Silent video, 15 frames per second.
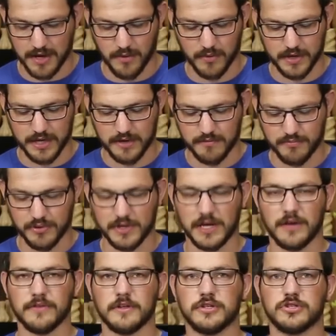I went ahead and printed
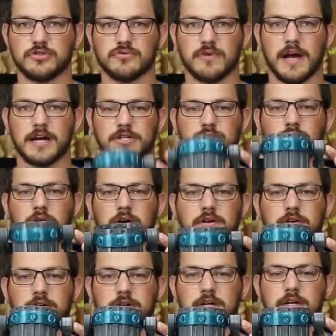out the Trash
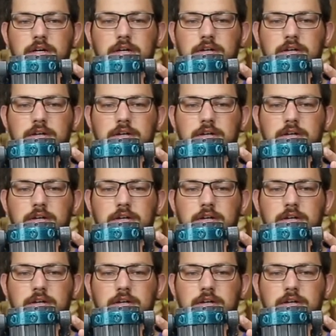Walker.